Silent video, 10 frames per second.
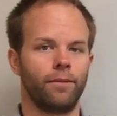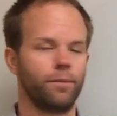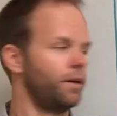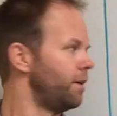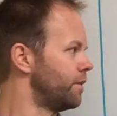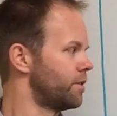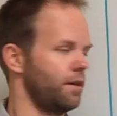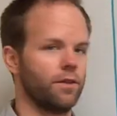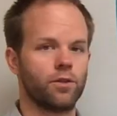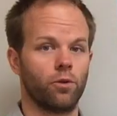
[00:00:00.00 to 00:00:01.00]
You might even
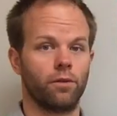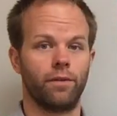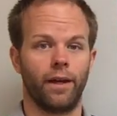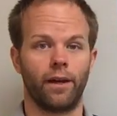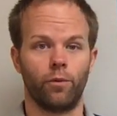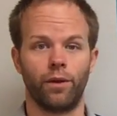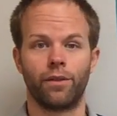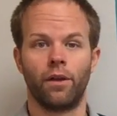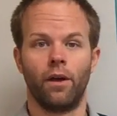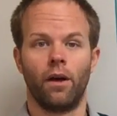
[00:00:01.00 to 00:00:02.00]
see this sort of like with
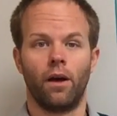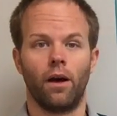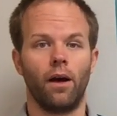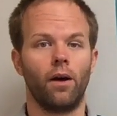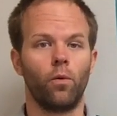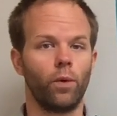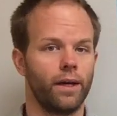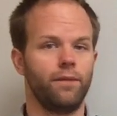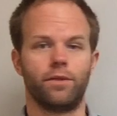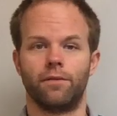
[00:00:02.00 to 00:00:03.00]

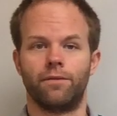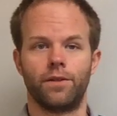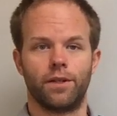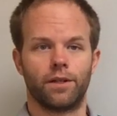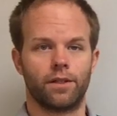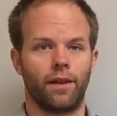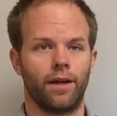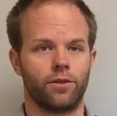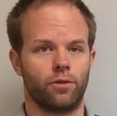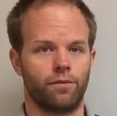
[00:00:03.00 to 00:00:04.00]
waves in physics and
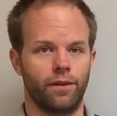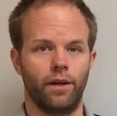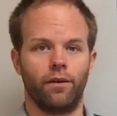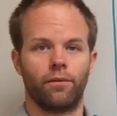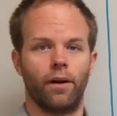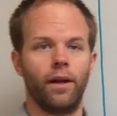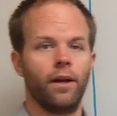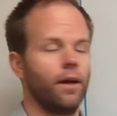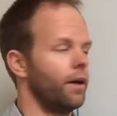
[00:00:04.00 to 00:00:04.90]
that sort of thing, right?